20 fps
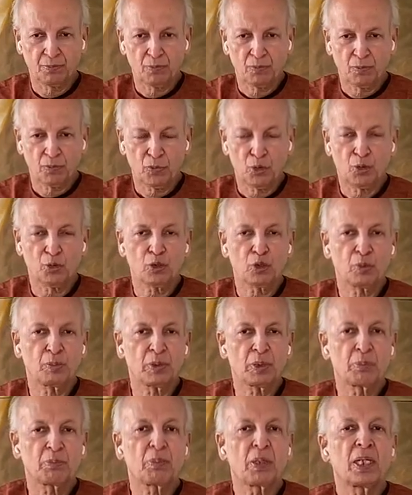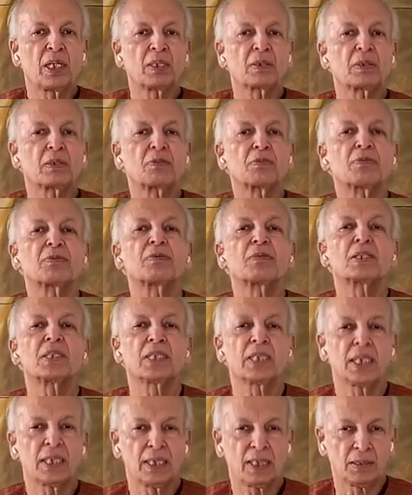This should be a part of
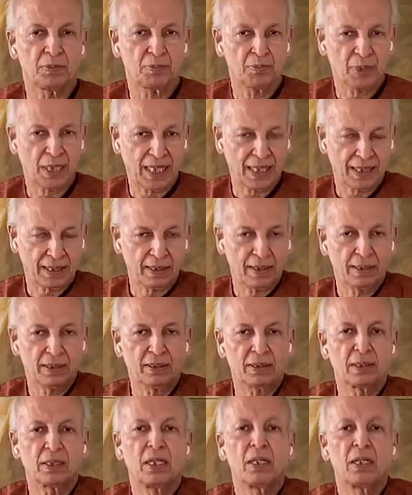daily practice